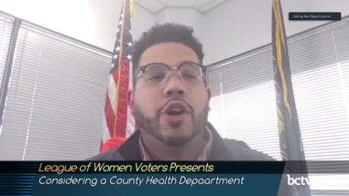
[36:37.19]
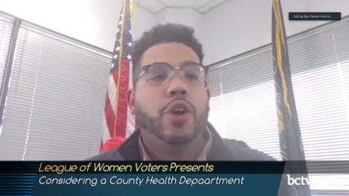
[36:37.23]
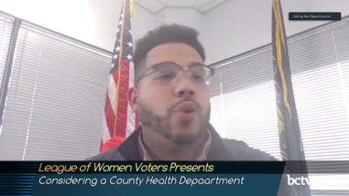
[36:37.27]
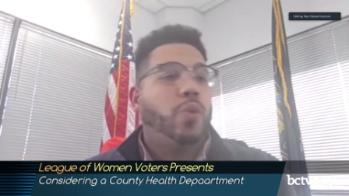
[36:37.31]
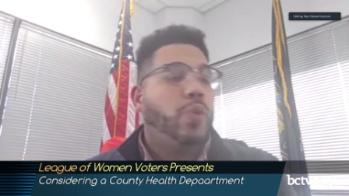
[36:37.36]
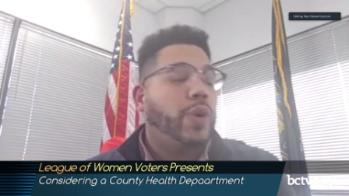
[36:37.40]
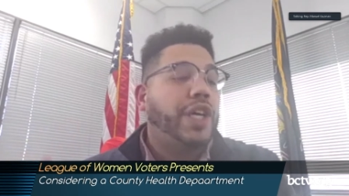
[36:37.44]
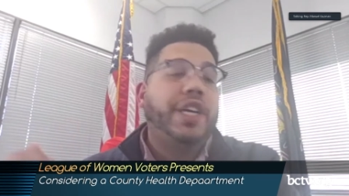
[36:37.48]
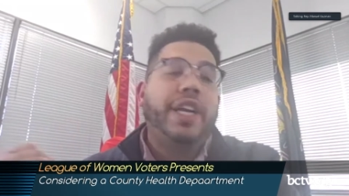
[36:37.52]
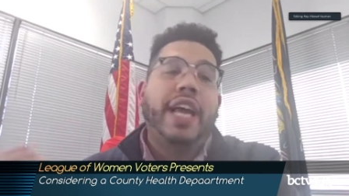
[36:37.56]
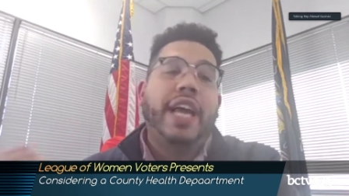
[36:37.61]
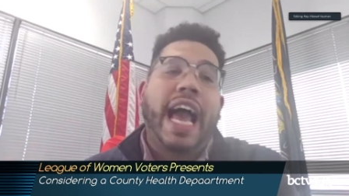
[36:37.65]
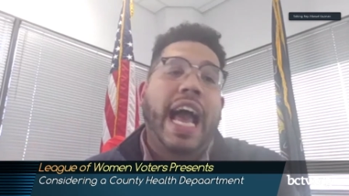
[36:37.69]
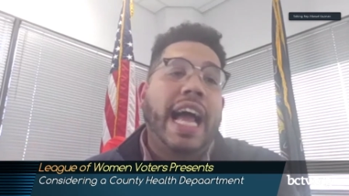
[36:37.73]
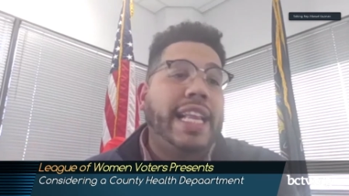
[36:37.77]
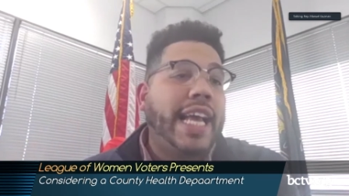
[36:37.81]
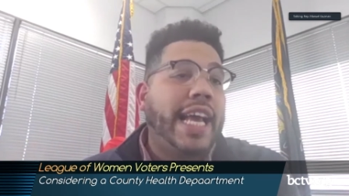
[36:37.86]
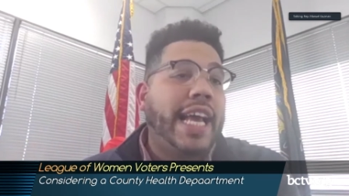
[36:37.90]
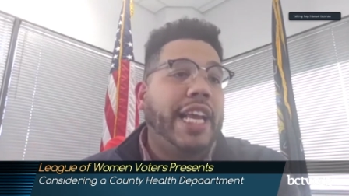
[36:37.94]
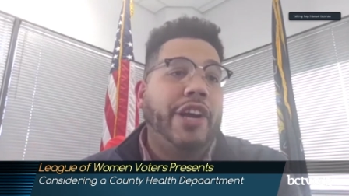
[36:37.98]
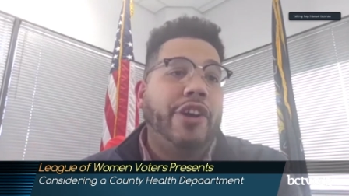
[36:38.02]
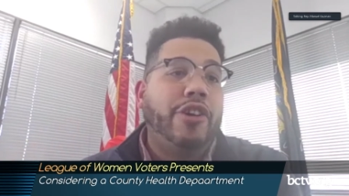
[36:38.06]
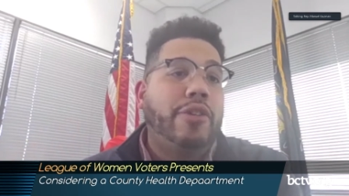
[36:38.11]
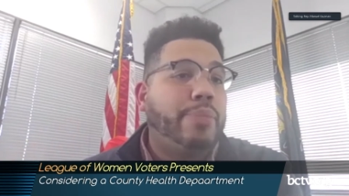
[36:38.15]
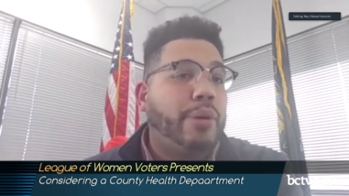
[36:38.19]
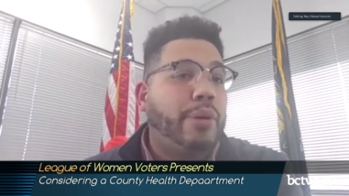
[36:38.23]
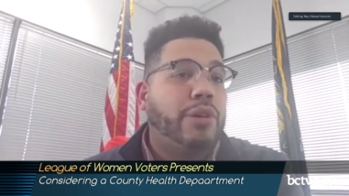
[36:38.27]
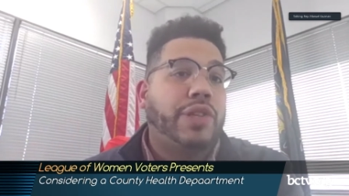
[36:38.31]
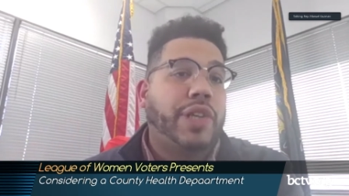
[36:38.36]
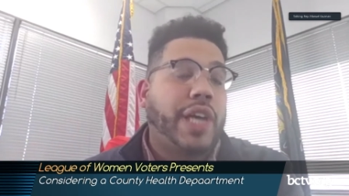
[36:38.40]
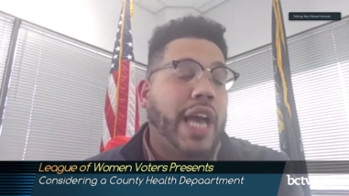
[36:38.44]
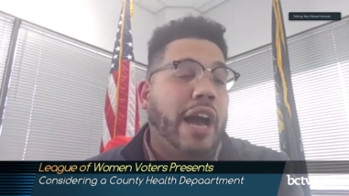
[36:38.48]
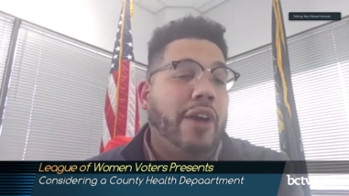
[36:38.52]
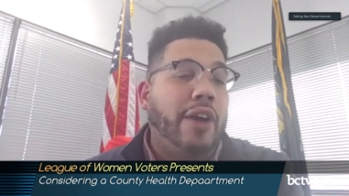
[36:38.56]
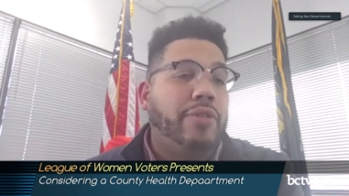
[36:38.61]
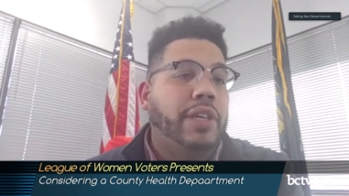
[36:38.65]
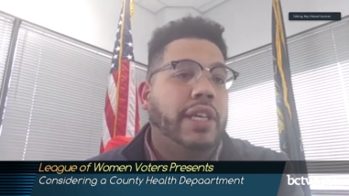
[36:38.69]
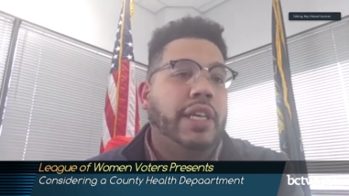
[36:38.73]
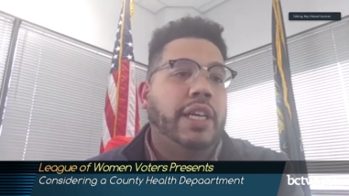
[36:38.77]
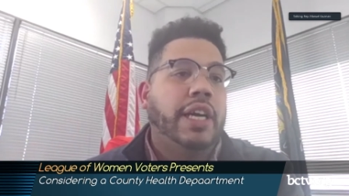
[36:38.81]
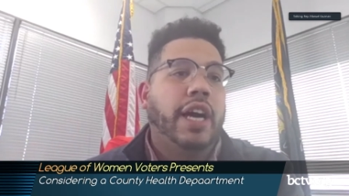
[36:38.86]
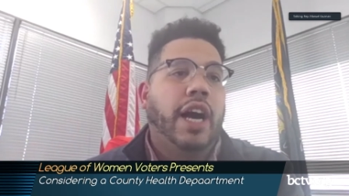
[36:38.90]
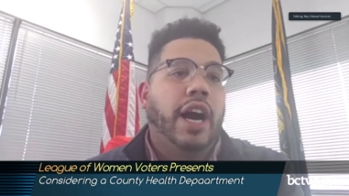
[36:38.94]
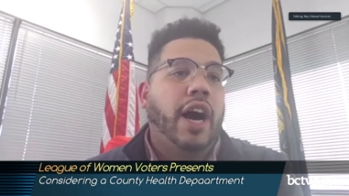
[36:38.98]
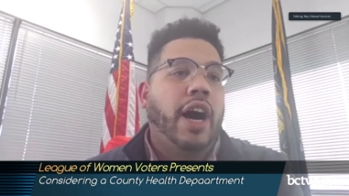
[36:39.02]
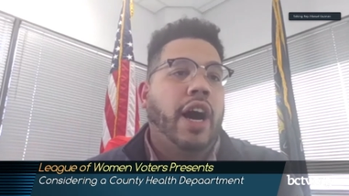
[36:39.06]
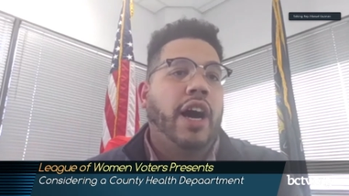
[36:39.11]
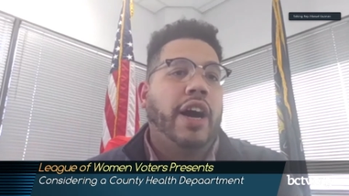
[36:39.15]
We could have had that here in Berks County
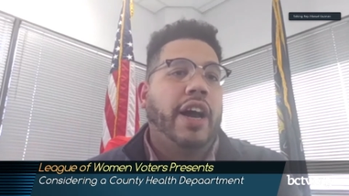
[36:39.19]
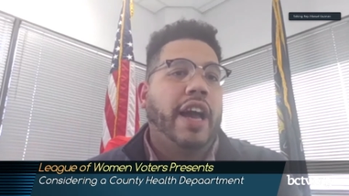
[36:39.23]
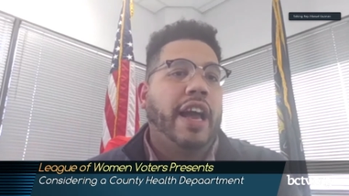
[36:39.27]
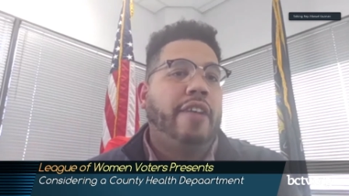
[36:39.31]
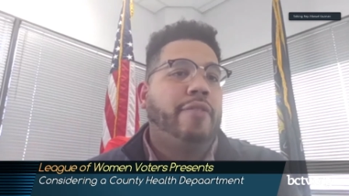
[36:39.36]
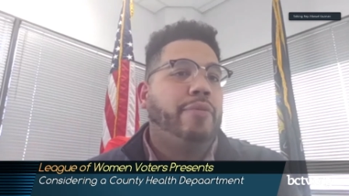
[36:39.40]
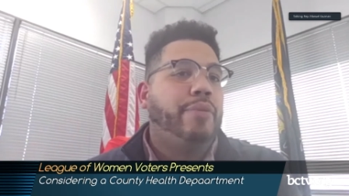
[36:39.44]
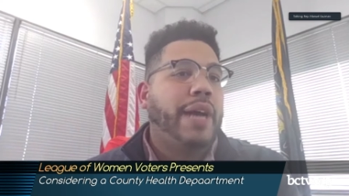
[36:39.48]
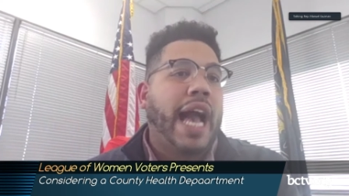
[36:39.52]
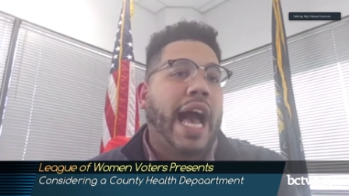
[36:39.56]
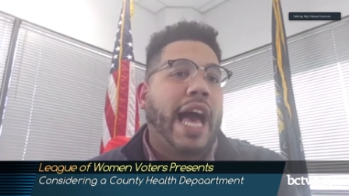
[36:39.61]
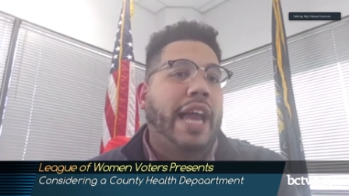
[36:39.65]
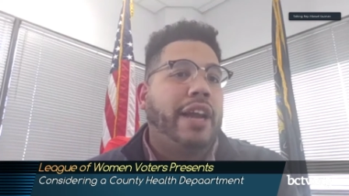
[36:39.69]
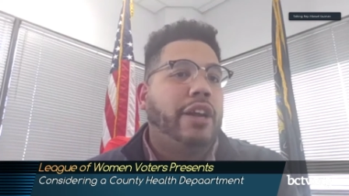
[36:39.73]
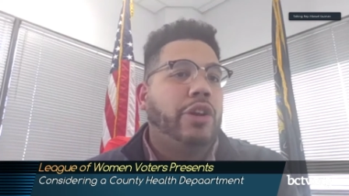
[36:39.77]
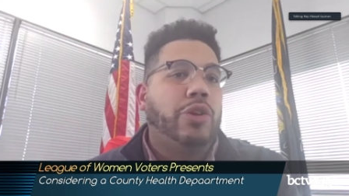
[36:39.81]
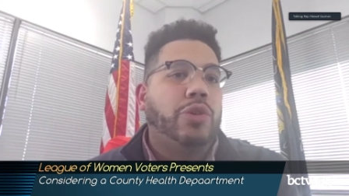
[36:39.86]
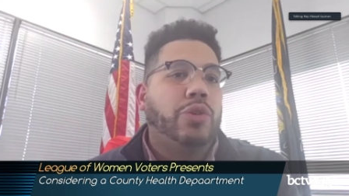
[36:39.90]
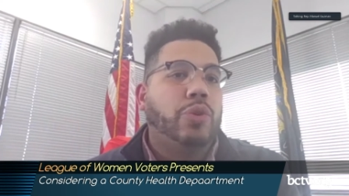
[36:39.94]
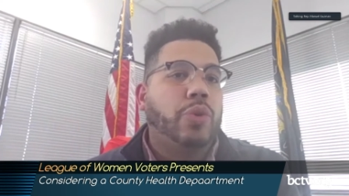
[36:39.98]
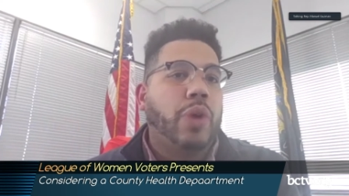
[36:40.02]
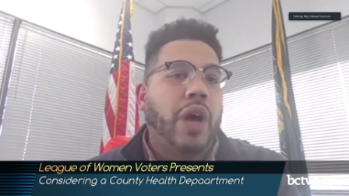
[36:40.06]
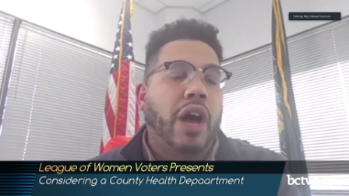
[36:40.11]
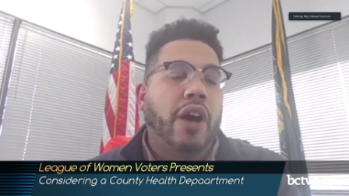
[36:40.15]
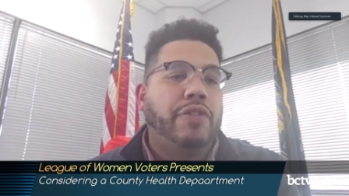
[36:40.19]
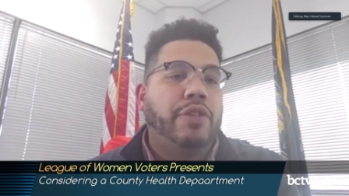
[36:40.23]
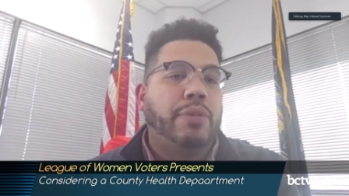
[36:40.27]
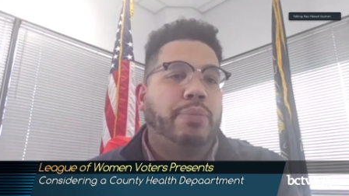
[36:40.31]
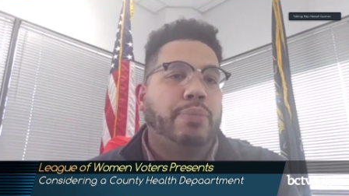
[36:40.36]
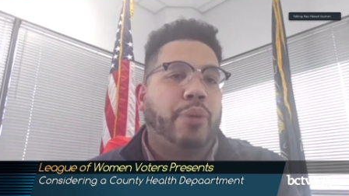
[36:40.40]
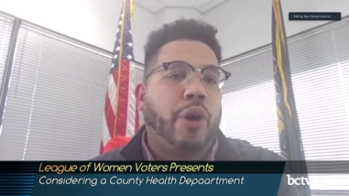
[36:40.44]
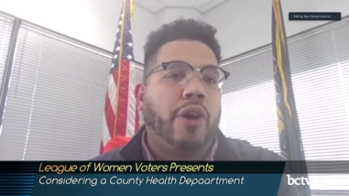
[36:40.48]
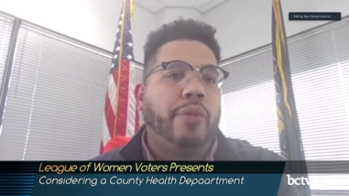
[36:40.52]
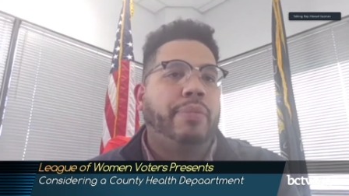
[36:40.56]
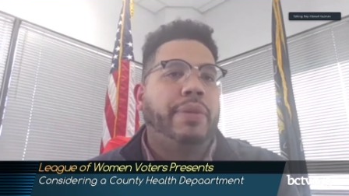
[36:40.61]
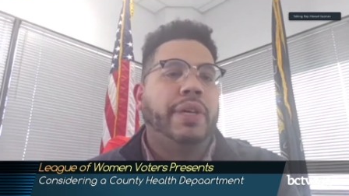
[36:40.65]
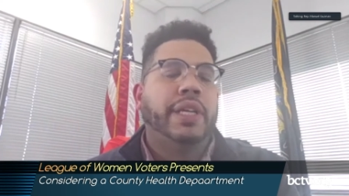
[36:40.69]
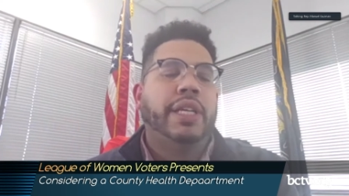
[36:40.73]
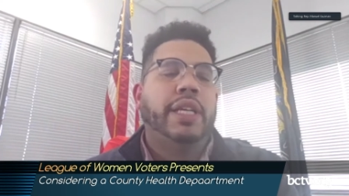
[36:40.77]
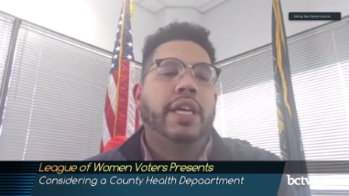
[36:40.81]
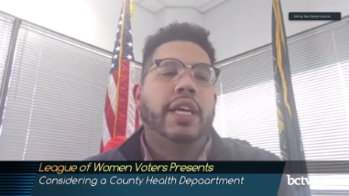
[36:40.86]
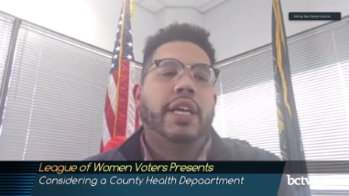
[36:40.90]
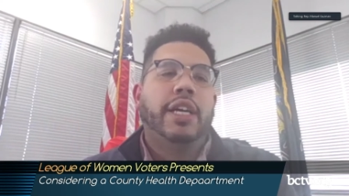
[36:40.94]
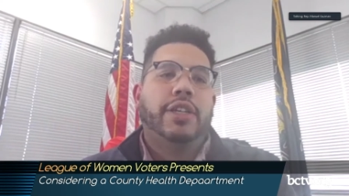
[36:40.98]
uh, if we had a local health department.